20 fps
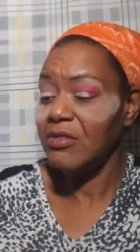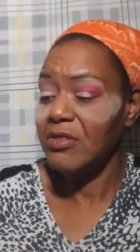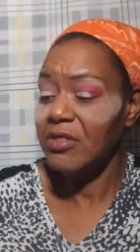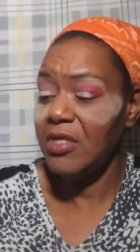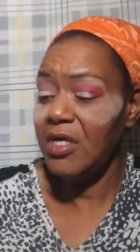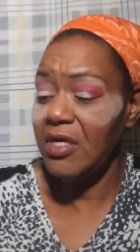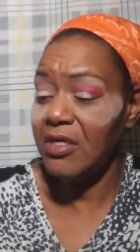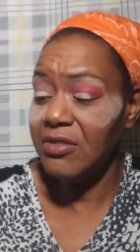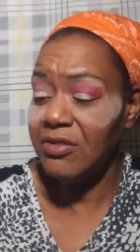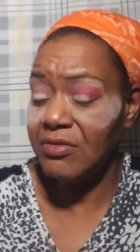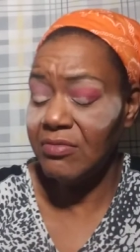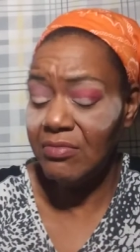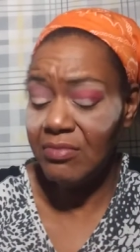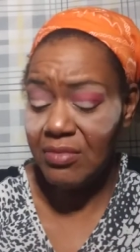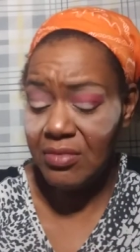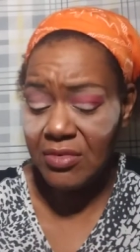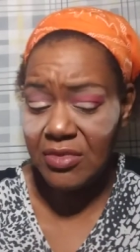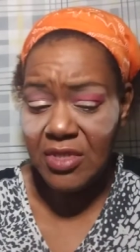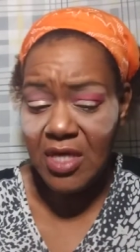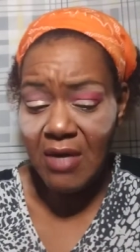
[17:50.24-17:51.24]
Yes,
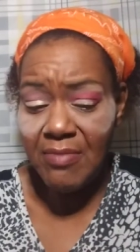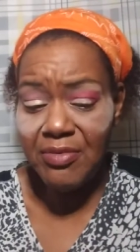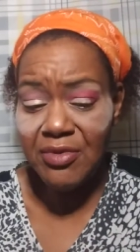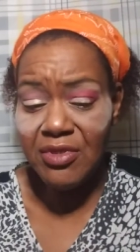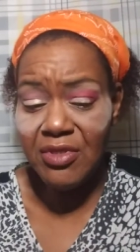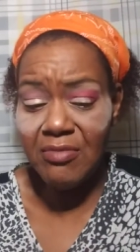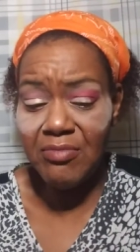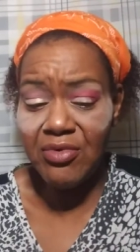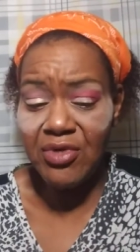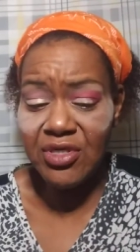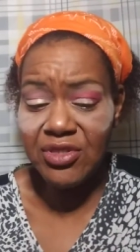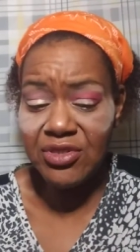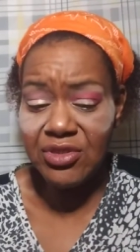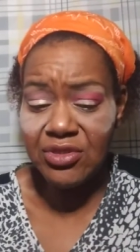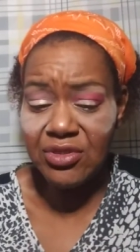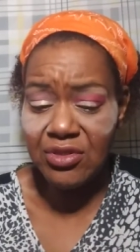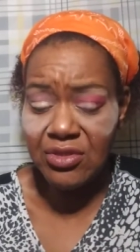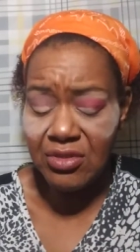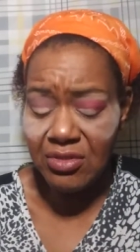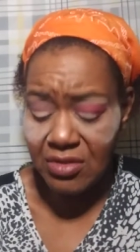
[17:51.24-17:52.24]
dampen the
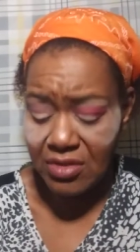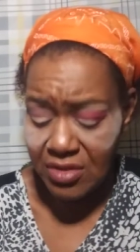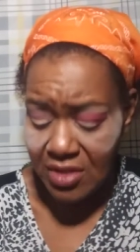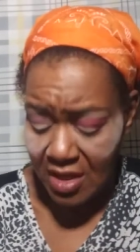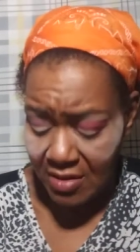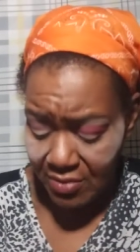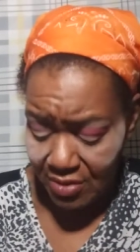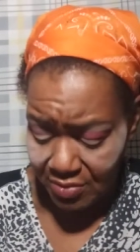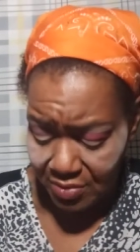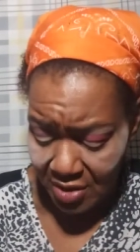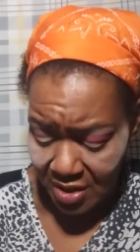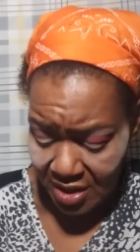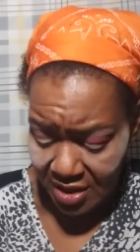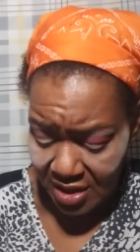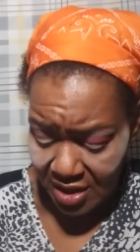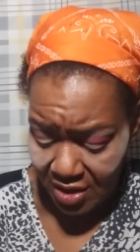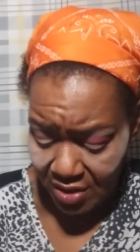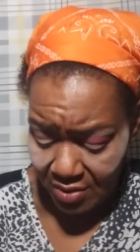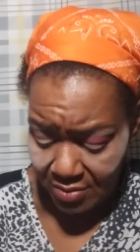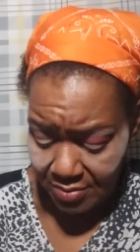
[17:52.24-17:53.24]
brush. That will probably
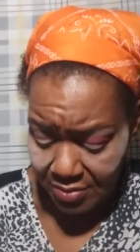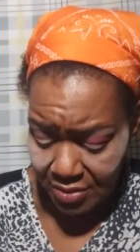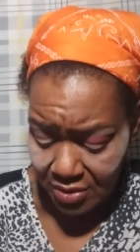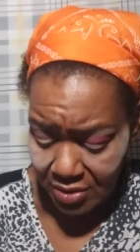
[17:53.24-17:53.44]
help.